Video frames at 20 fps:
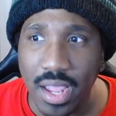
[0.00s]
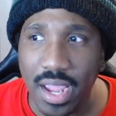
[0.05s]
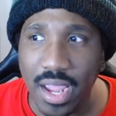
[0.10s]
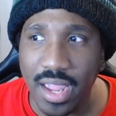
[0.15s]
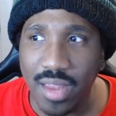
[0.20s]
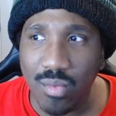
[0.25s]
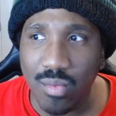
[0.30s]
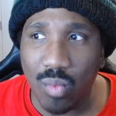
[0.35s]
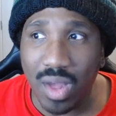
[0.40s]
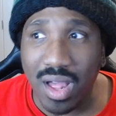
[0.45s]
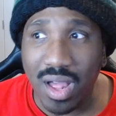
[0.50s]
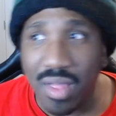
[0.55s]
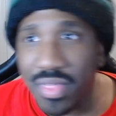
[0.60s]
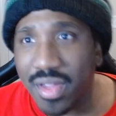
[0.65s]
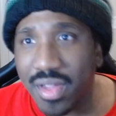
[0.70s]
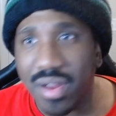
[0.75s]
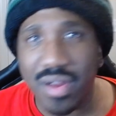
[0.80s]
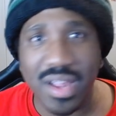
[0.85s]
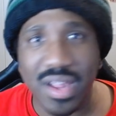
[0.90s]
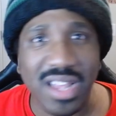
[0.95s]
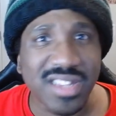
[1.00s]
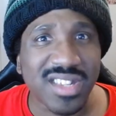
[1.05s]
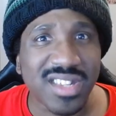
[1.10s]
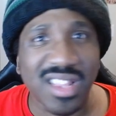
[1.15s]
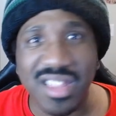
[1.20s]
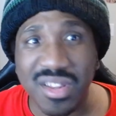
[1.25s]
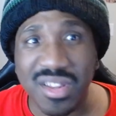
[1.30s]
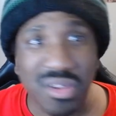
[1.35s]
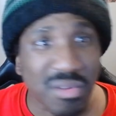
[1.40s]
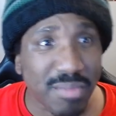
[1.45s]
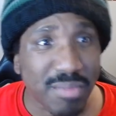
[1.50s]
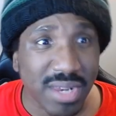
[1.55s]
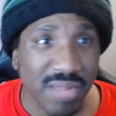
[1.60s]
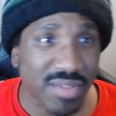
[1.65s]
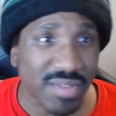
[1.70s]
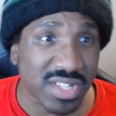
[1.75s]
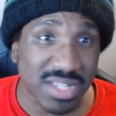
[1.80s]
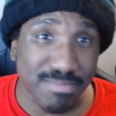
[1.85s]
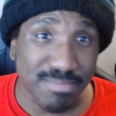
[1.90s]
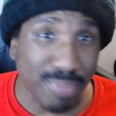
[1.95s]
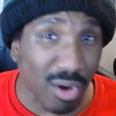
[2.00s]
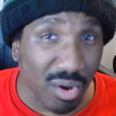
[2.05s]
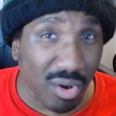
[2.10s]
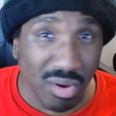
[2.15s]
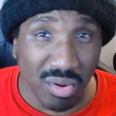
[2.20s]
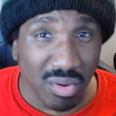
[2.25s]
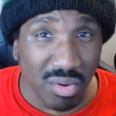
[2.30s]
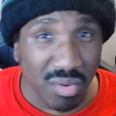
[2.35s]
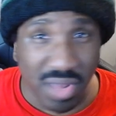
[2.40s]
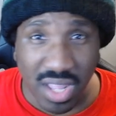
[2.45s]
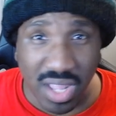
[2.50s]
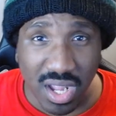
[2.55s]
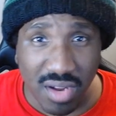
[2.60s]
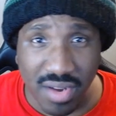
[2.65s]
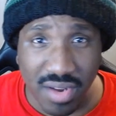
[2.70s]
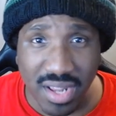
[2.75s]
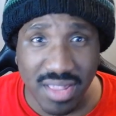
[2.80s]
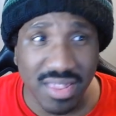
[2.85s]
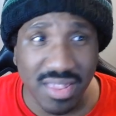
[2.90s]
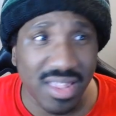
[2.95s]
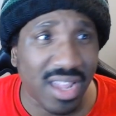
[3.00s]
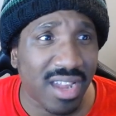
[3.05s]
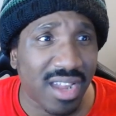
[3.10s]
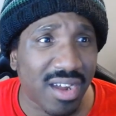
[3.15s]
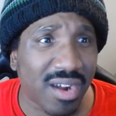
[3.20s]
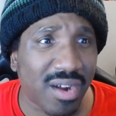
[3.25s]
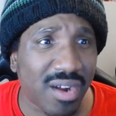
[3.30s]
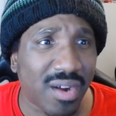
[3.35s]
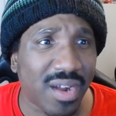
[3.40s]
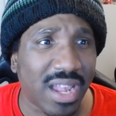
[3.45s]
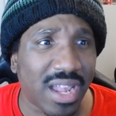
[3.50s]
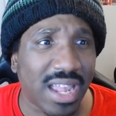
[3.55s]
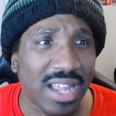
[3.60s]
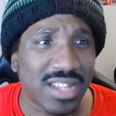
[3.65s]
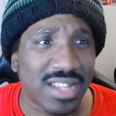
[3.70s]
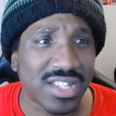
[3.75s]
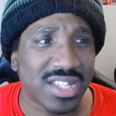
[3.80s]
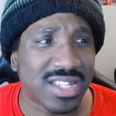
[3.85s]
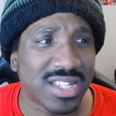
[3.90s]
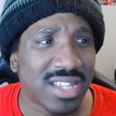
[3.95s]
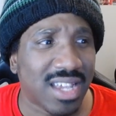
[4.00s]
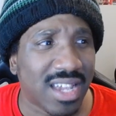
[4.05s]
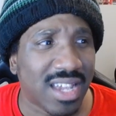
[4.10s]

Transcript: And while there is a little bit of a sparkle here and there, it's